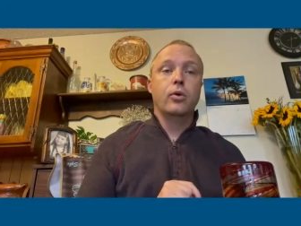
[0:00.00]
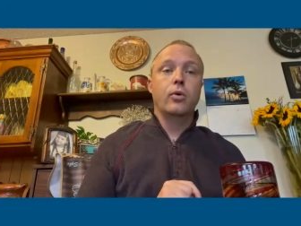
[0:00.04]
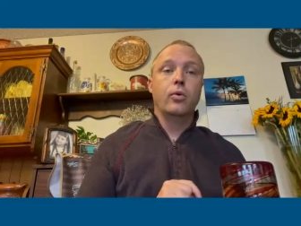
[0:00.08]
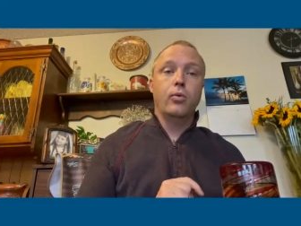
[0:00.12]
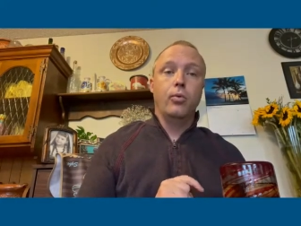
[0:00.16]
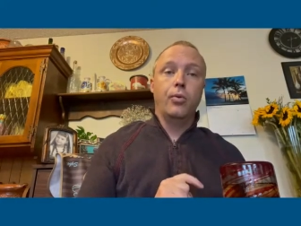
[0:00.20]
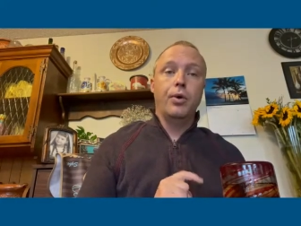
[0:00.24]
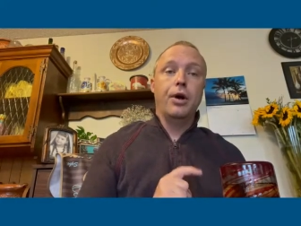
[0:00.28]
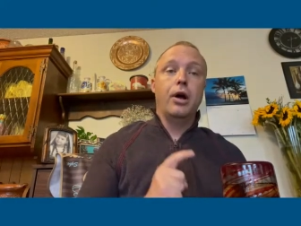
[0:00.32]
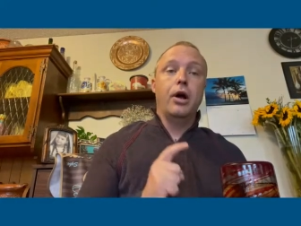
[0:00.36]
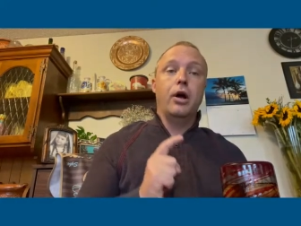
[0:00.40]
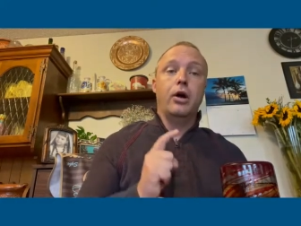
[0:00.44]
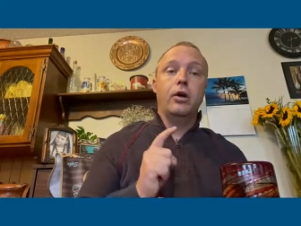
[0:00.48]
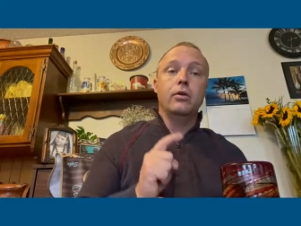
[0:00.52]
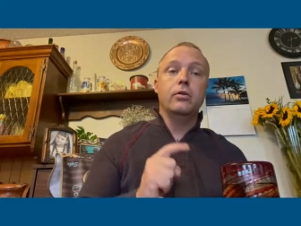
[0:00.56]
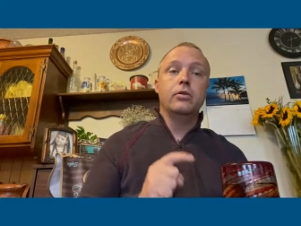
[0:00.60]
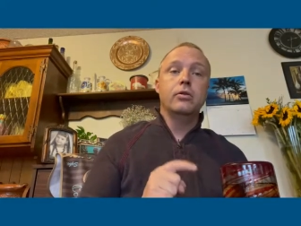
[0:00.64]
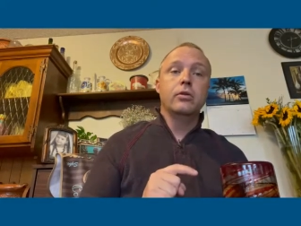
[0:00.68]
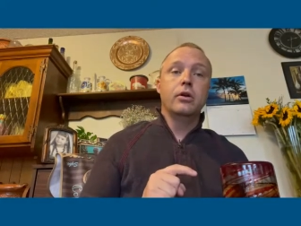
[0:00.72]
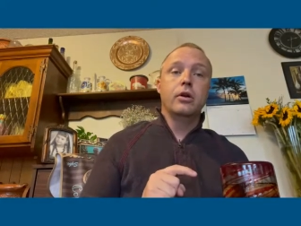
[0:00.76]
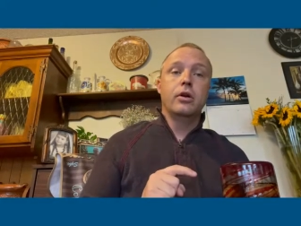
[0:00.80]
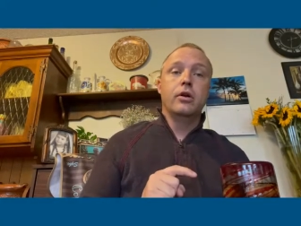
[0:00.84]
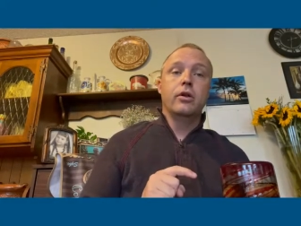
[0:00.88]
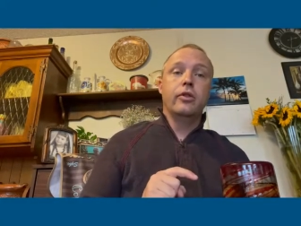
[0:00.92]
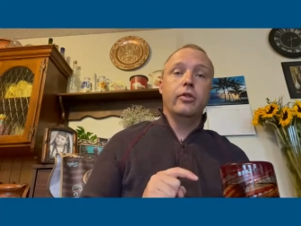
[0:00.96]
Well,
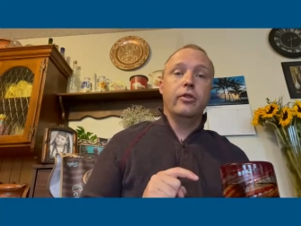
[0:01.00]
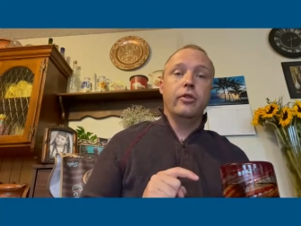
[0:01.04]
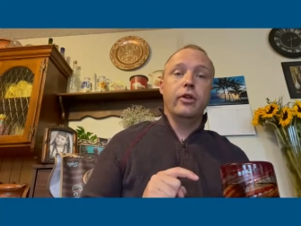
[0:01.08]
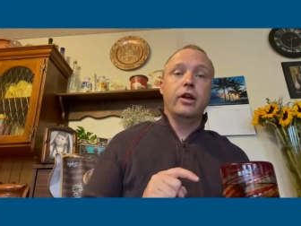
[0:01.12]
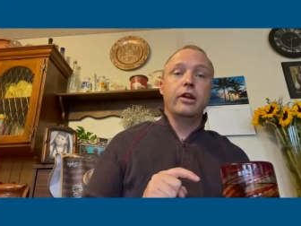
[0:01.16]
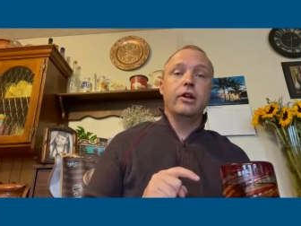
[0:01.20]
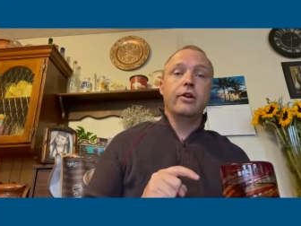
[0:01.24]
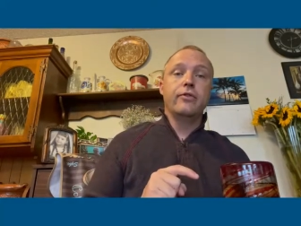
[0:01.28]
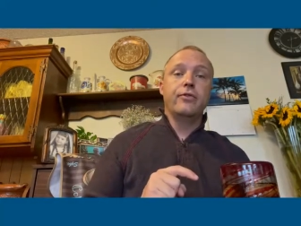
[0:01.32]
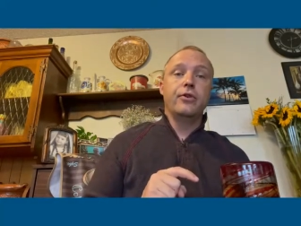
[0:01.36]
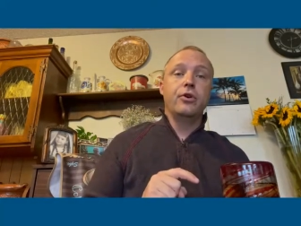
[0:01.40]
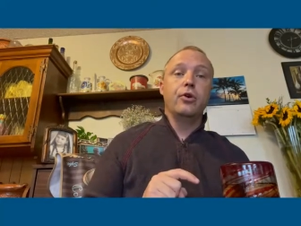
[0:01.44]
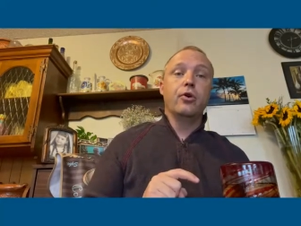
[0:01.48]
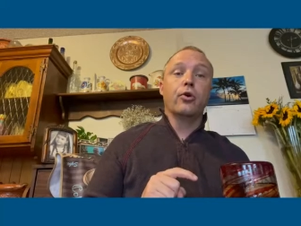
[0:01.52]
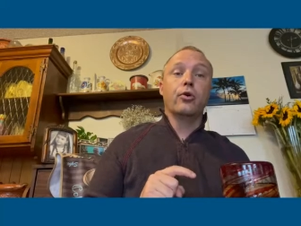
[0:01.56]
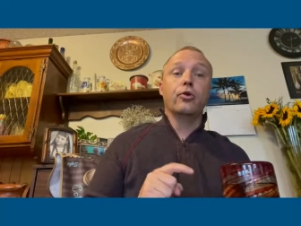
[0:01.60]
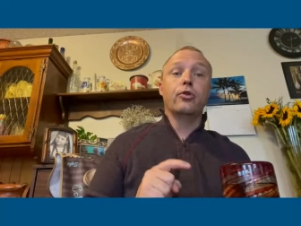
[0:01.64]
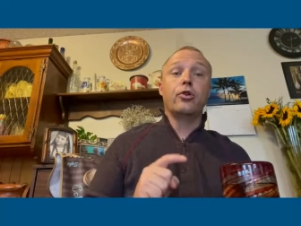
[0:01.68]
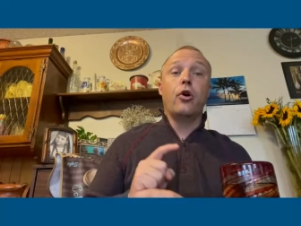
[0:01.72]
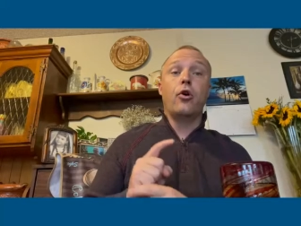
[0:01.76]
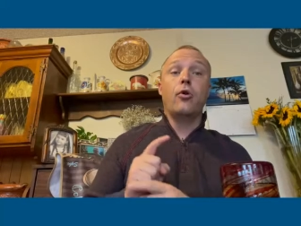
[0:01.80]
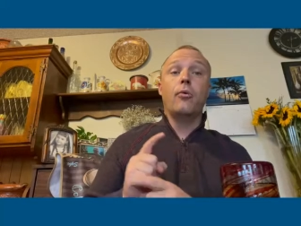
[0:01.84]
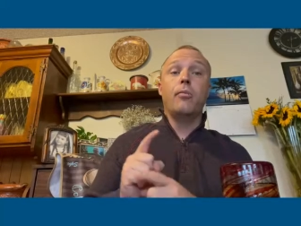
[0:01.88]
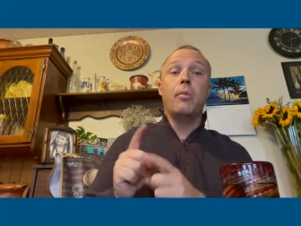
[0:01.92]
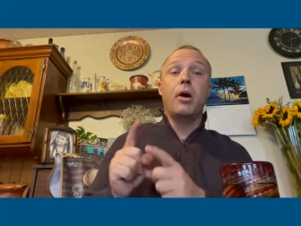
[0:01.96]
then if you
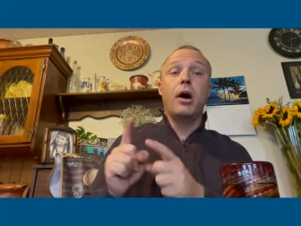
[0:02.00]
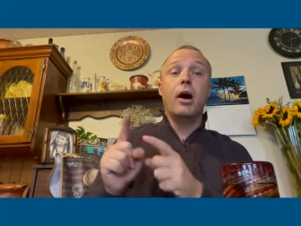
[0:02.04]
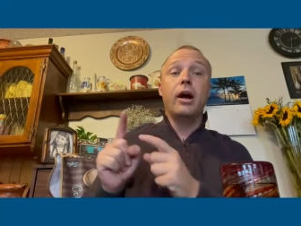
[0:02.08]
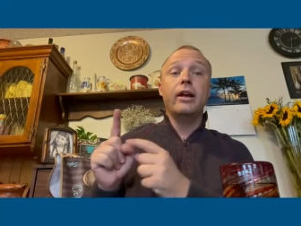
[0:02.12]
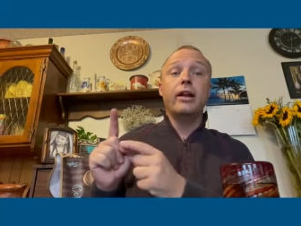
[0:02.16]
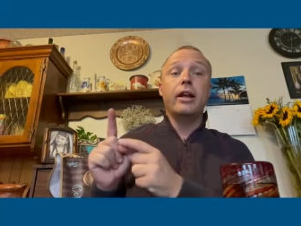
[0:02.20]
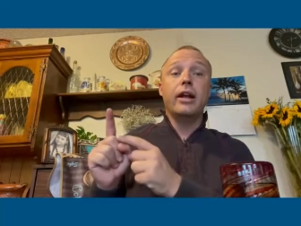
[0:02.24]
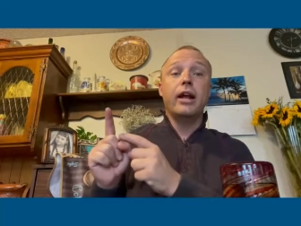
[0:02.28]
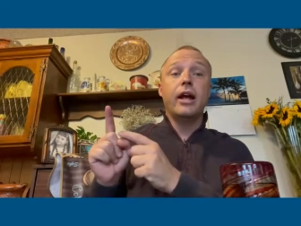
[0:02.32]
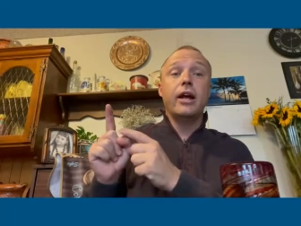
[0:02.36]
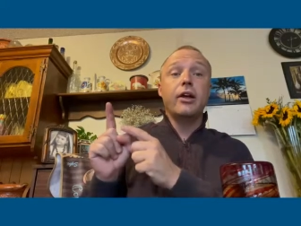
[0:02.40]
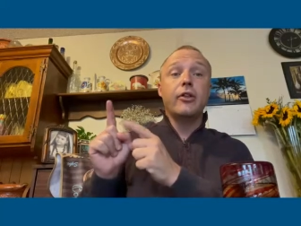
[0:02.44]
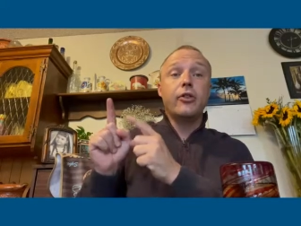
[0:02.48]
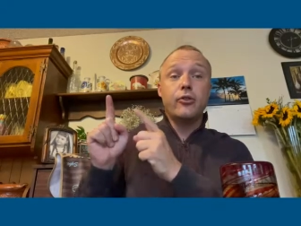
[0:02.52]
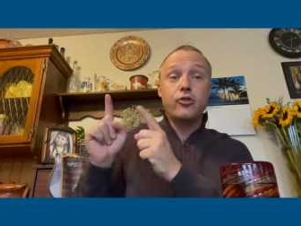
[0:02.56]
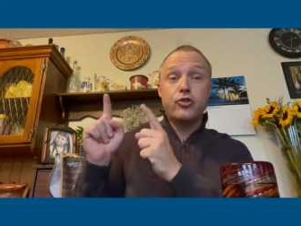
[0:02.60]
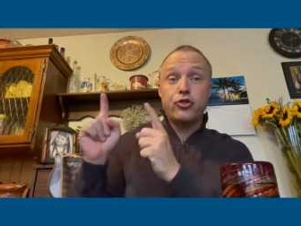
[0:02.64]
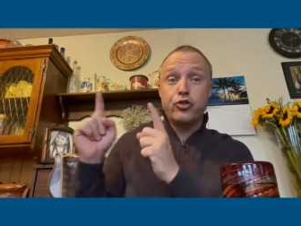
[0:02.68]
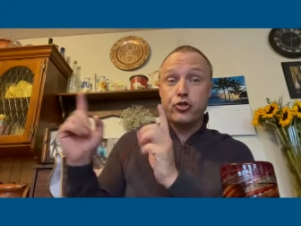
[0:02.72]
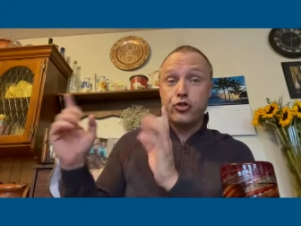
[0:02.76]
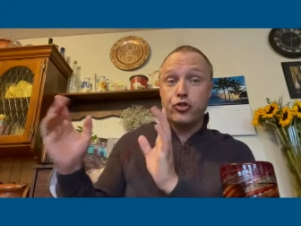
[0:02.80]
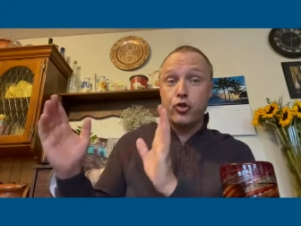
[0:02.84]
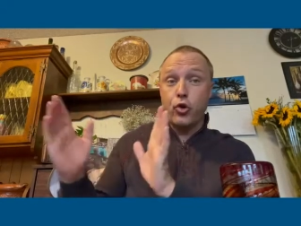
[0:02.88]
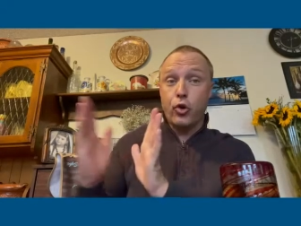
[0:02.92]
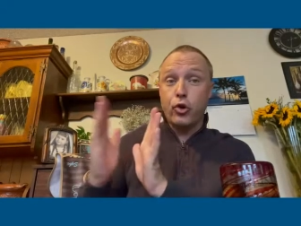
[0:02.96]
don't mind a
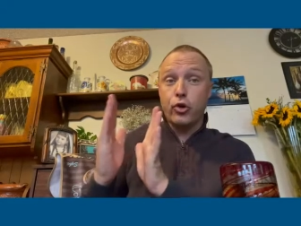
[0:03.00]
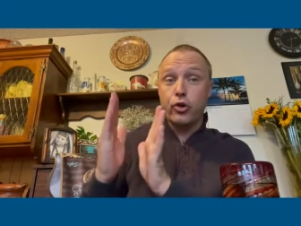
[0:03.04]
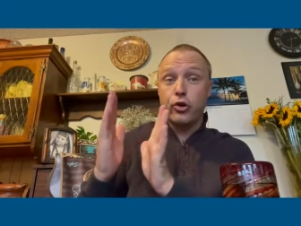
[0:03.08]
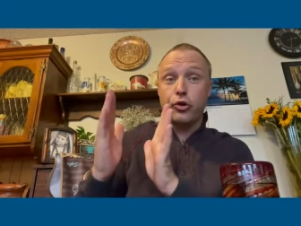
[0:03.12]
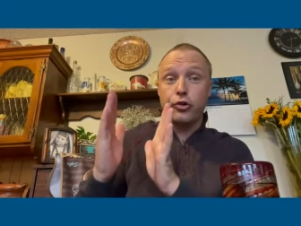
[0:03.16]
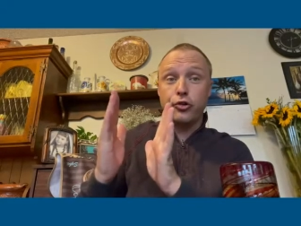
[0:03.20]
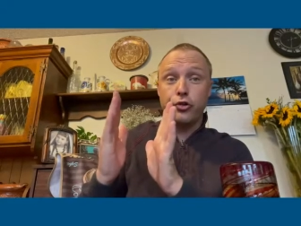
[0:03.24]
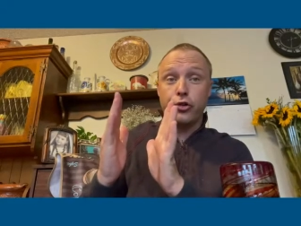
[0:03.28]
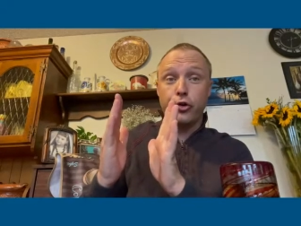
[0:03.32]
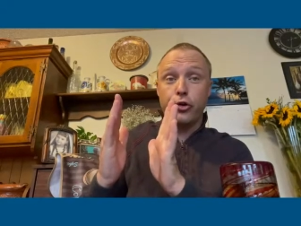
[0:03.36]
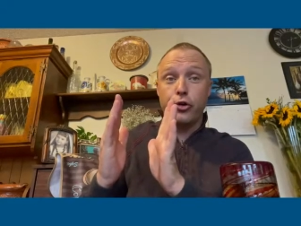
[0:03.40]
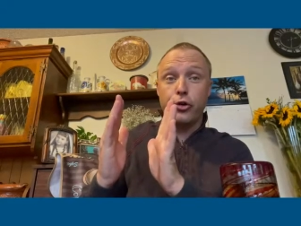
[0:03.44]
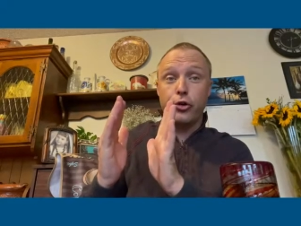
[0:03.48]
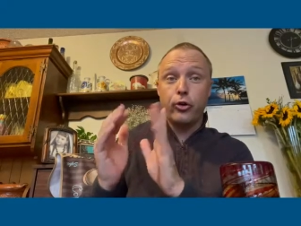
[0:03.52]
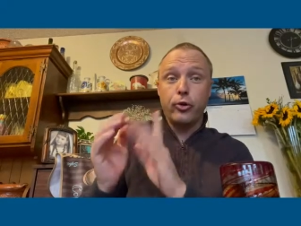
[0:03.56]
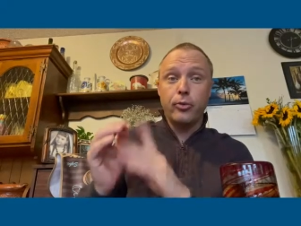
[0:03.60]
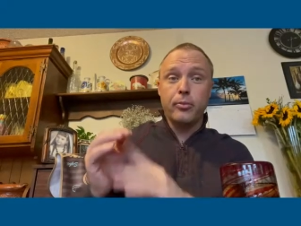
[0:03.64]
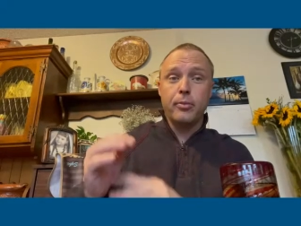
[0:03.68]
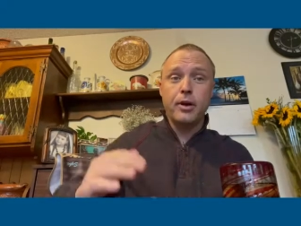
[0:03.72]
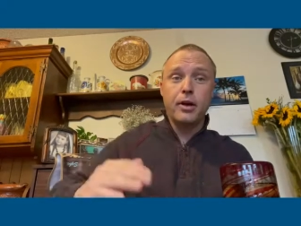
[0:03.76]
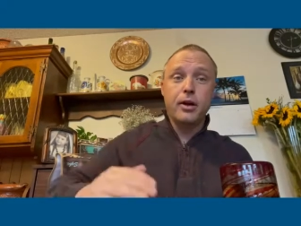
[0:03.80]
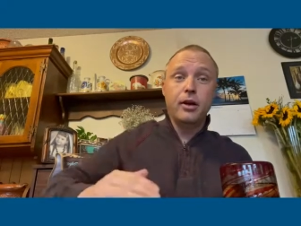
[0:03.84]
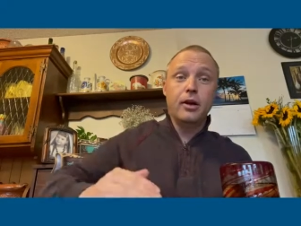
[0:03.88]
shorter term,